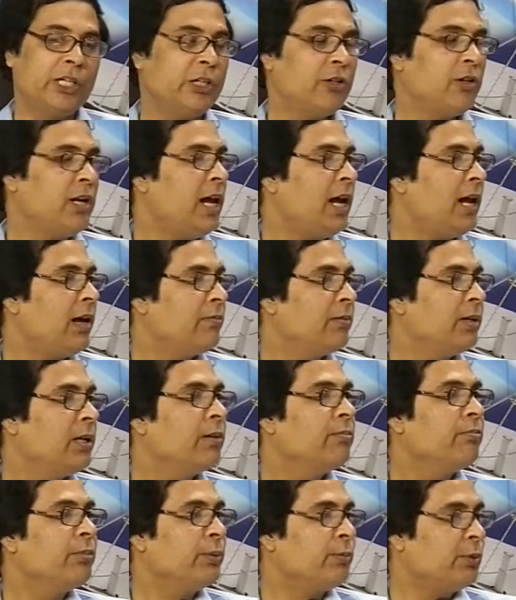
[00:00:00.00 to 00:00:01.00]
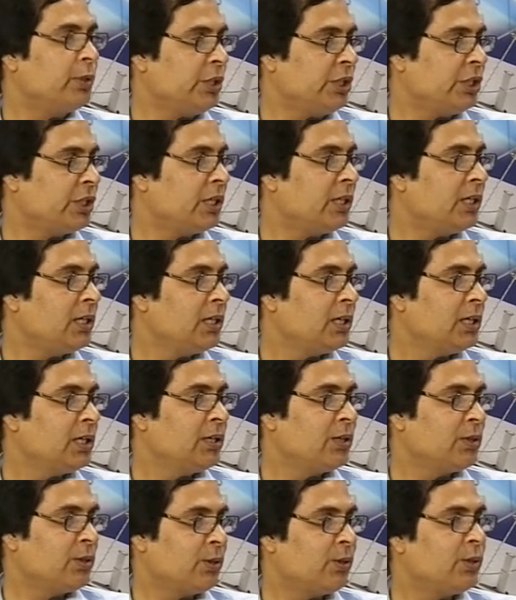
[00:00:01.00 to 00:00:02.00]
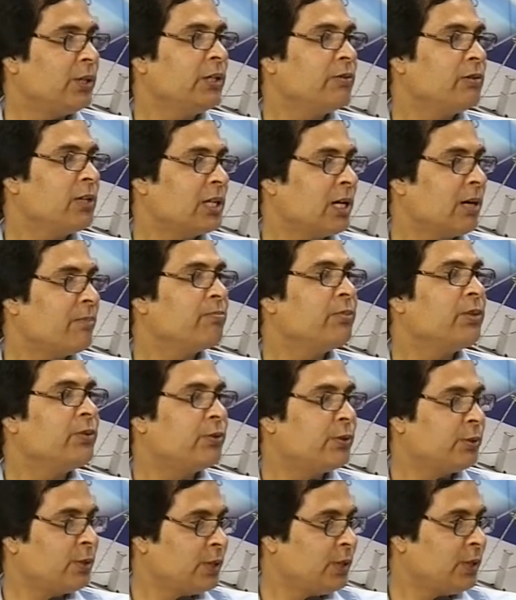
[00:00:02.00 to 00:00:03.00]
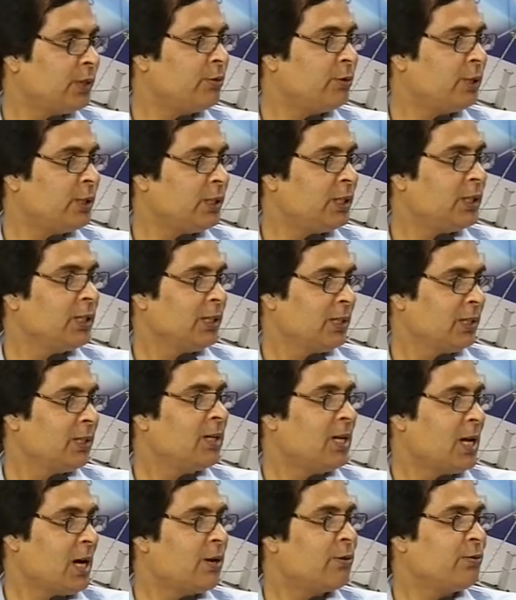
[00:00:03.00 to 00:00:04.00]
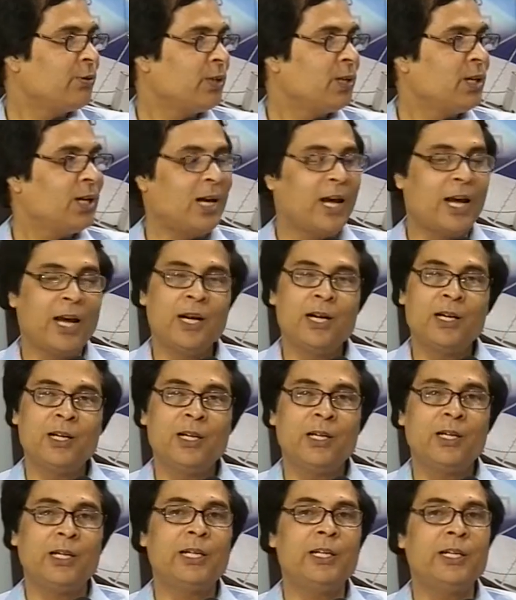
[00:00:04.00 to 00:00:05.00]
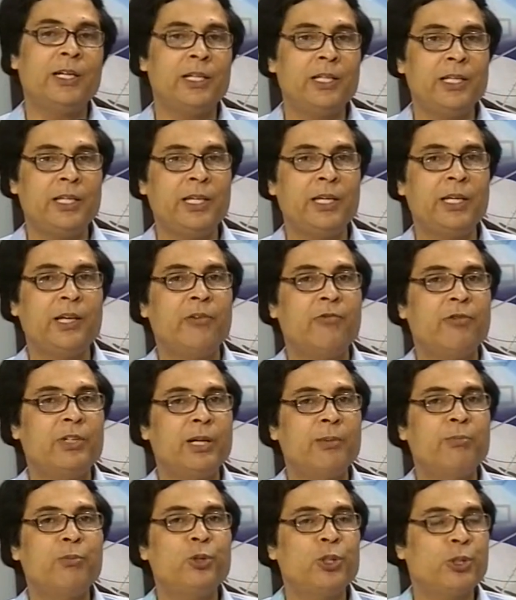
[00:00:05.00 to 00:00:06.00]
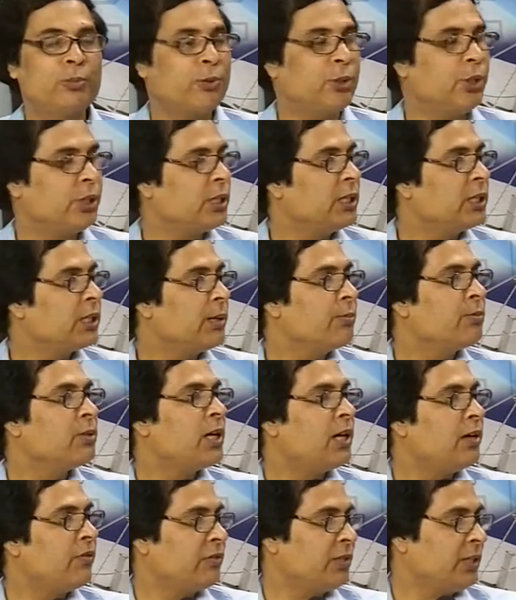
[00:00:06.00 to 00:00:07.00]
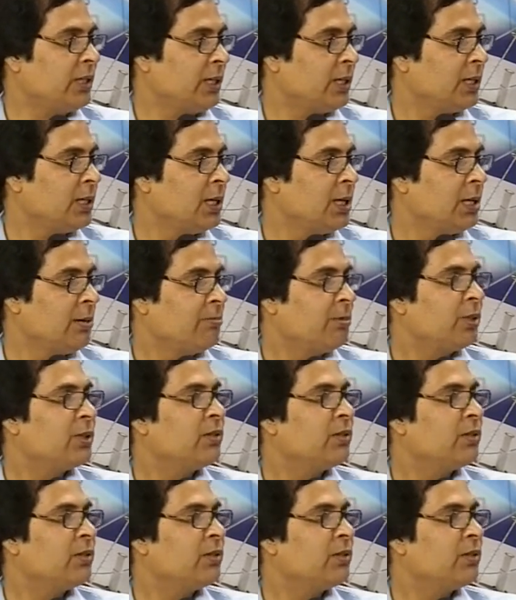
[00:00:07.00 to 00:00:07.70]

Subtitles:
you will have preposition, so it will come before the word, noun, and in Hindi we have postposition, comes after. But